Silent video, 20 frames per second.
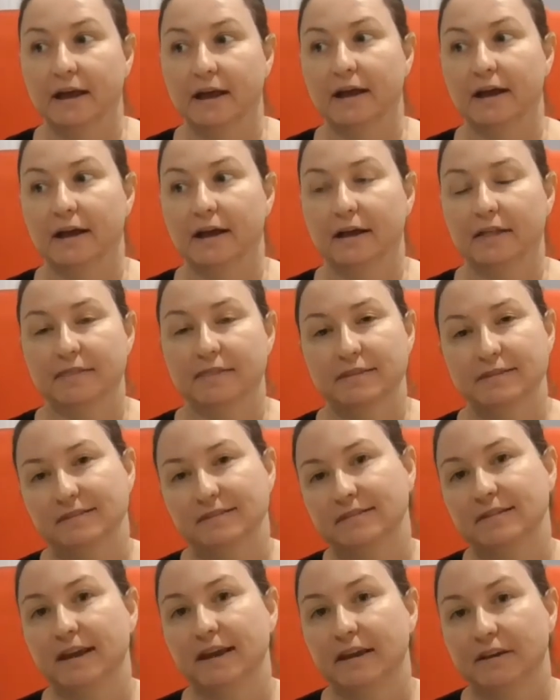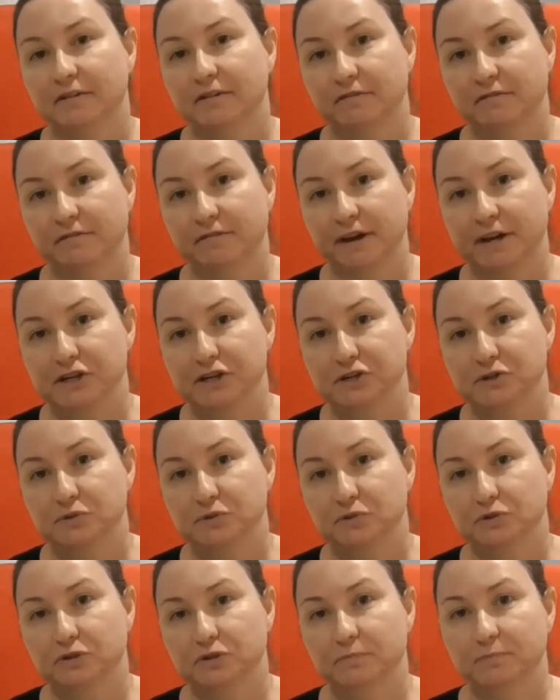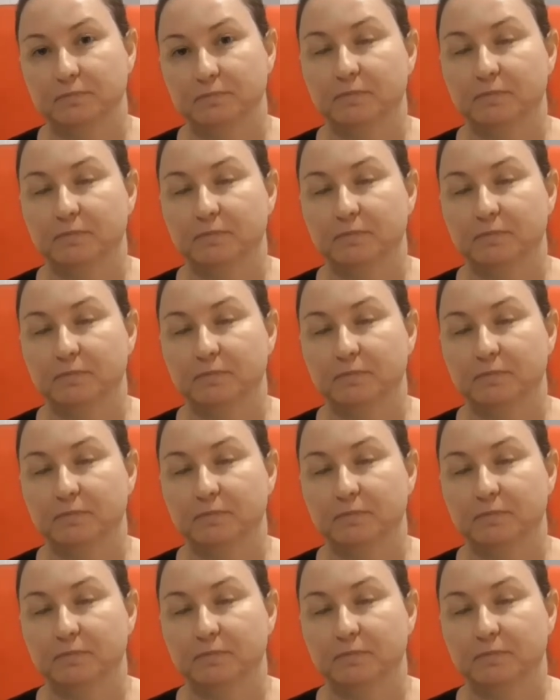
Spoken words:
the standard facial could